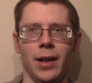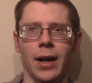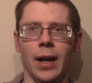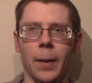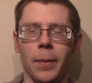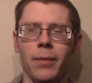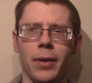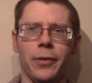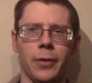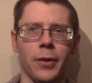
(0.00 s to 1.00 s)

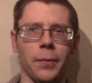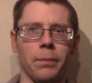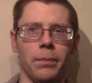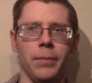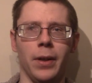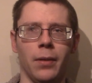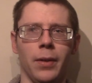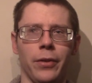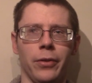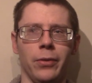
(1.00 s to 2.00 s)
Unless you're just
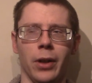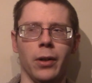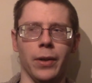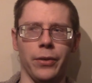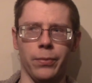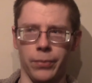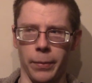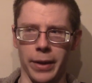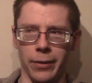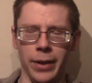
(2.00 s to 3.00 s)
unless you know it's
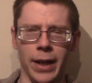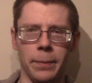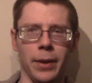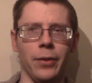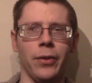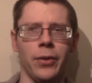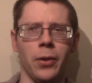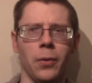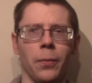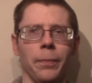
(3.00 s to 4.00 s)
something you need, but you
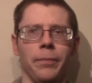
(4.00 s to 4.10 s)
still,